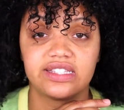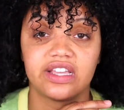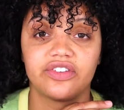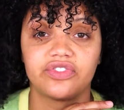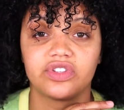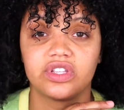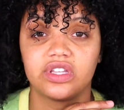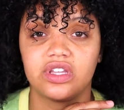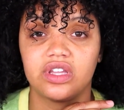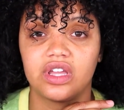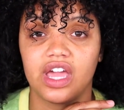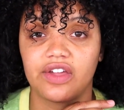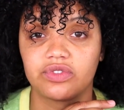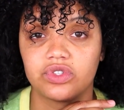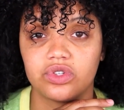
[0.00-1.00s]
definitely
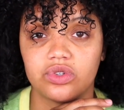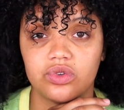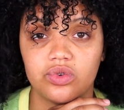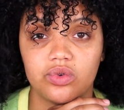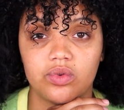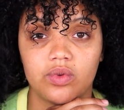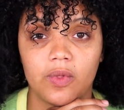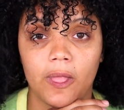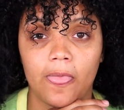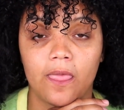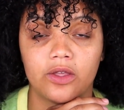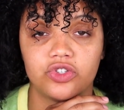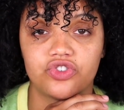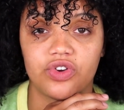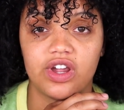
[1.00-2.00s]
have to
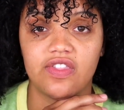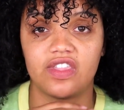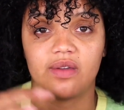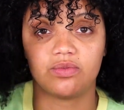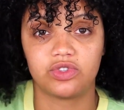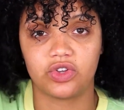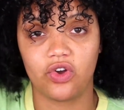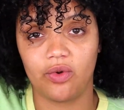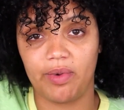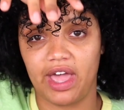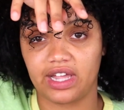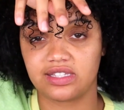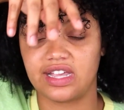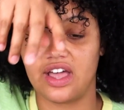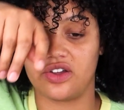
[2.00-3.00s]
train them to go
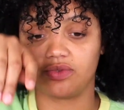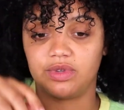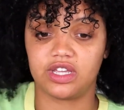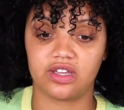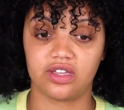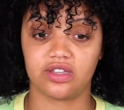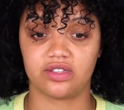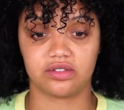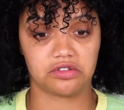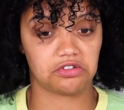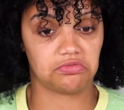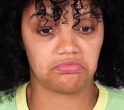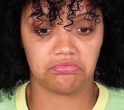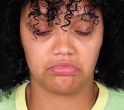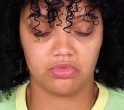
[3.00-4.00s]
back down
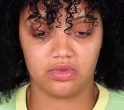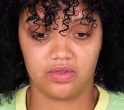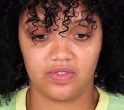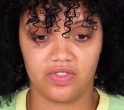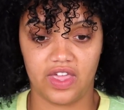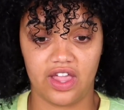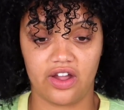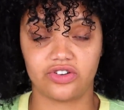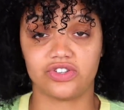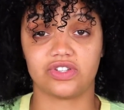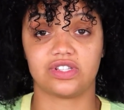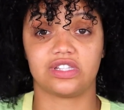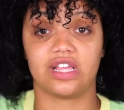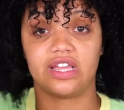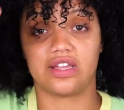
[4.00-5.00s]
because they are
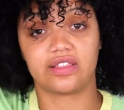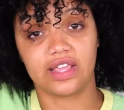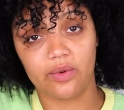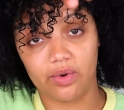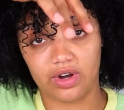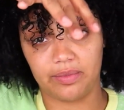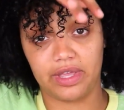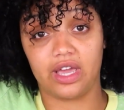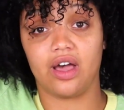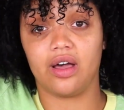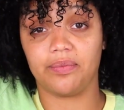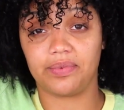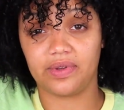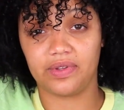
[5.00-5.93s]
just like, they want to be up.